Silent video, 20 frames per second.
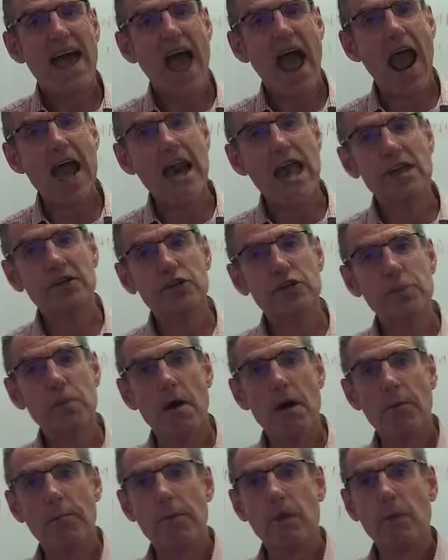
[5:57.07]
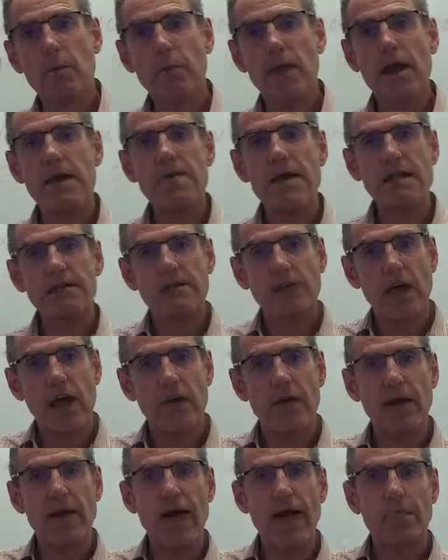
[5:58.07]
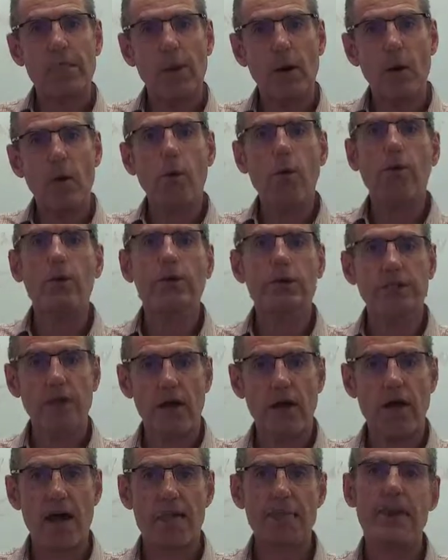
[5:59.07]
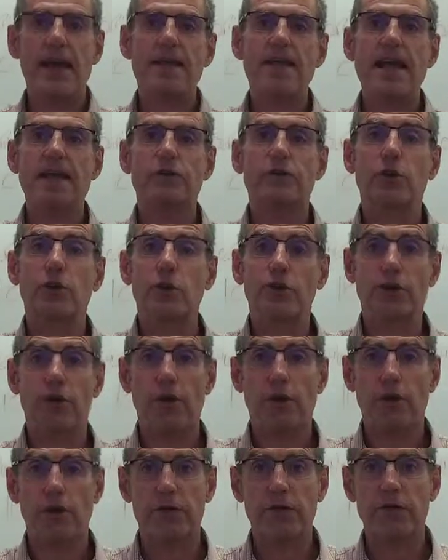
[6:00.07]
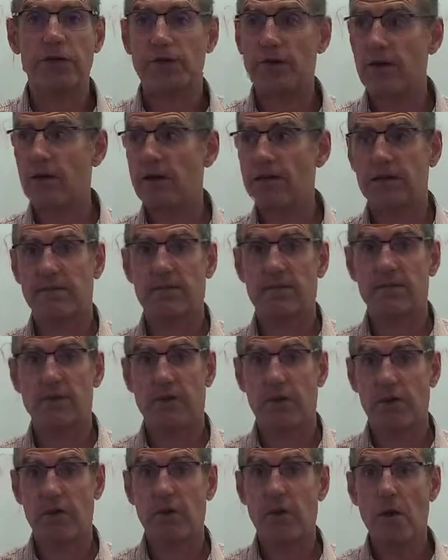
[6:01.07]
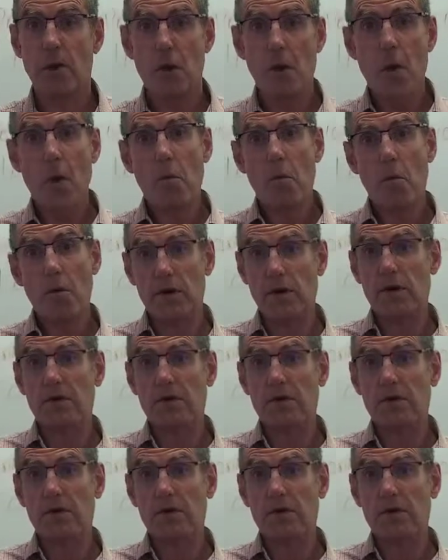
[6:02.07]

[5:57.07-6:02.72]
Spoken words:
And as you might be aware, that's going up all the time. Now, that's good news for those of us who want